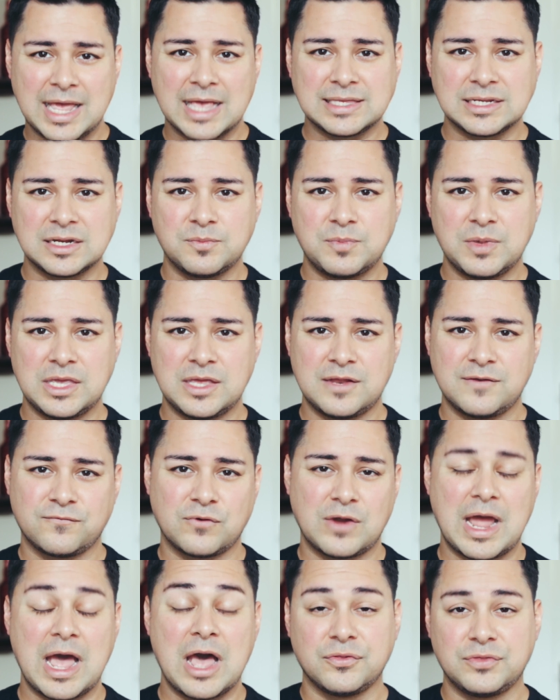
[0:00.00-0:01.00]
has an opinion
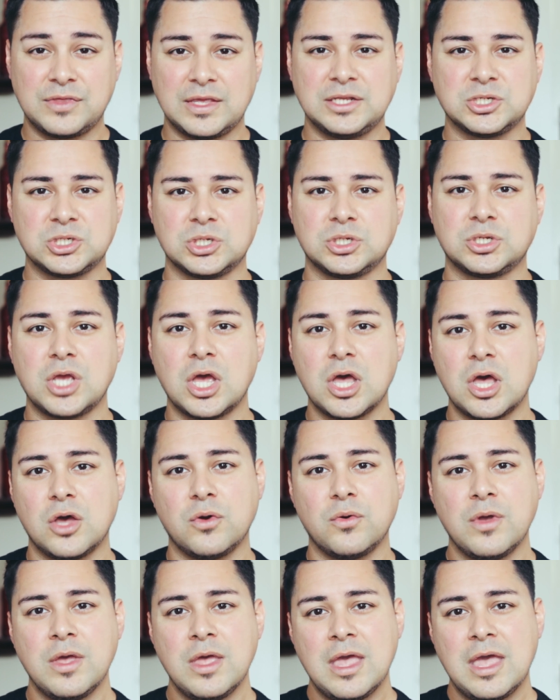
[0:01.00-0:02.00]
for how things should
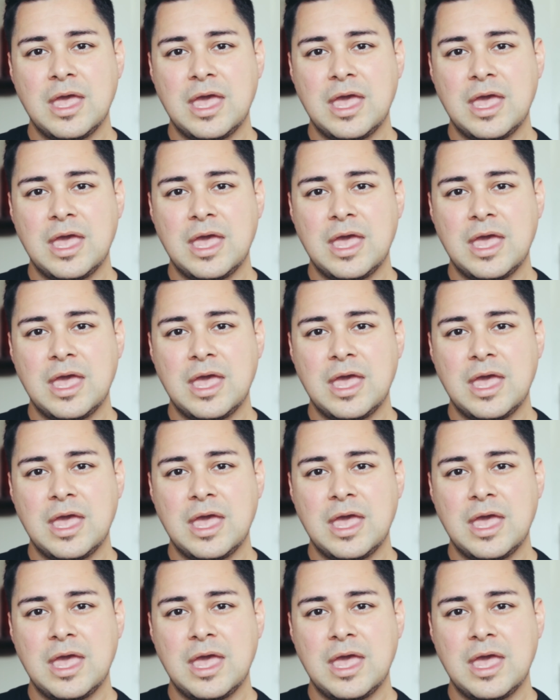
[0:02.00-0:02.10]
go.